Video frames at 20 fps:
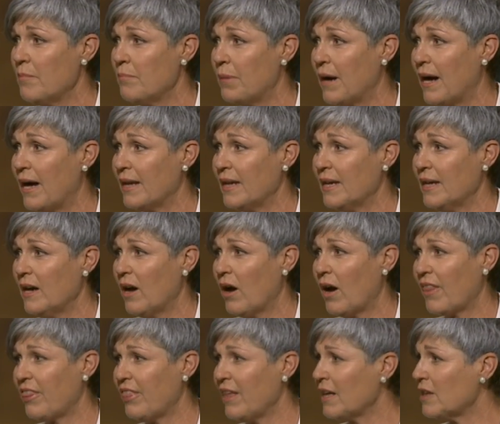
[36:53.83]
But
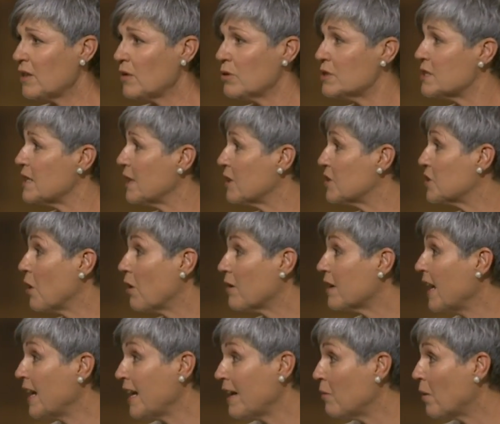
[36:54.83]
I think losing a
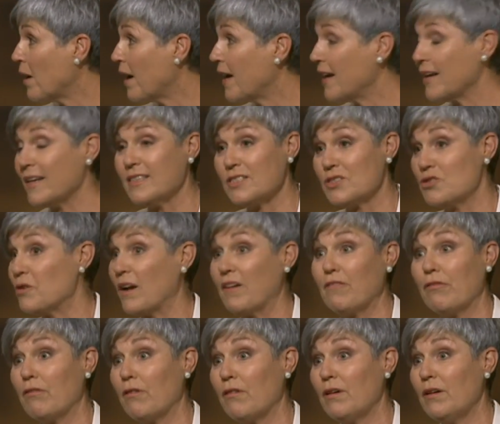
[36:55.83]
child anyway is
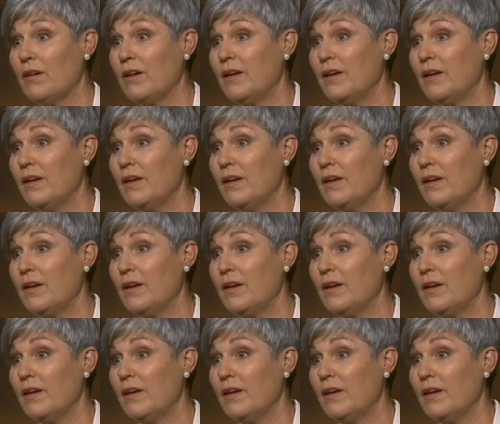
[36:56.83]
dreadful.